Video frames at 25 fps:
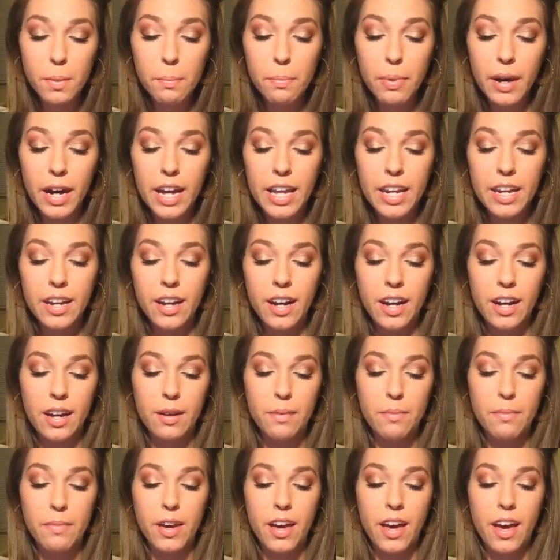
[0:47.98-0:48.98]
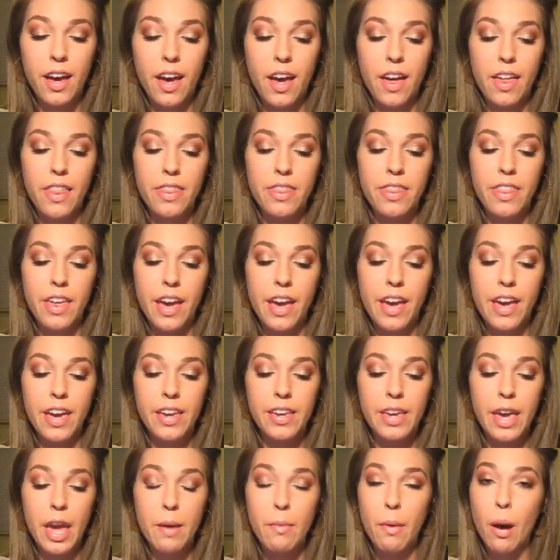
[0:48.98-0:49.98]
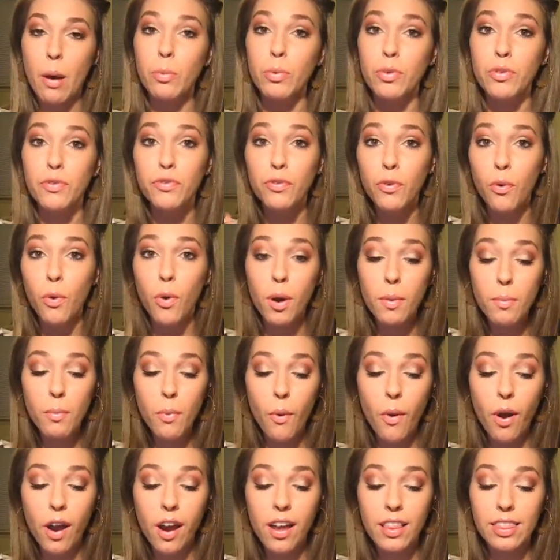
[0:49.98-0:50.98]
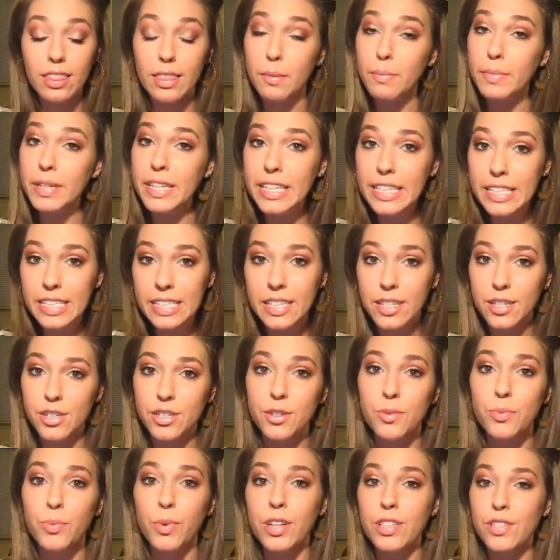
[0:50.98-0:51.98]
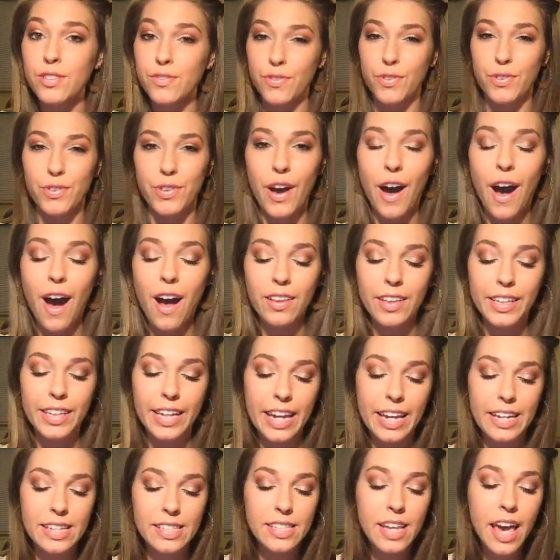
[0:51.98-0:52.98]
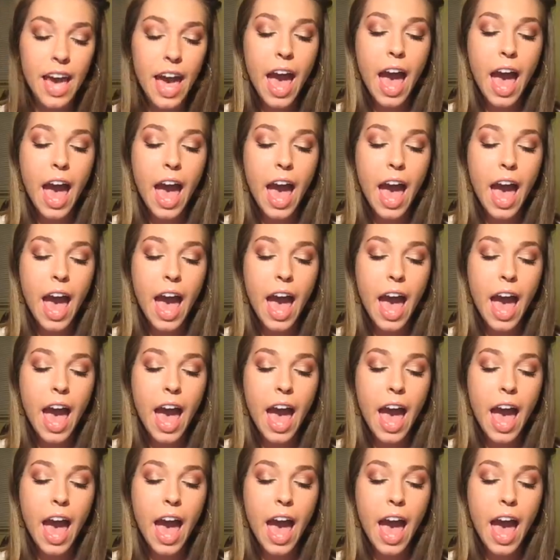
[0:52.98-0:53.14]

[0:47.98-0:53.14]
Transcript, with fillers: but um, they came out with four more limited edition ones for the holidays,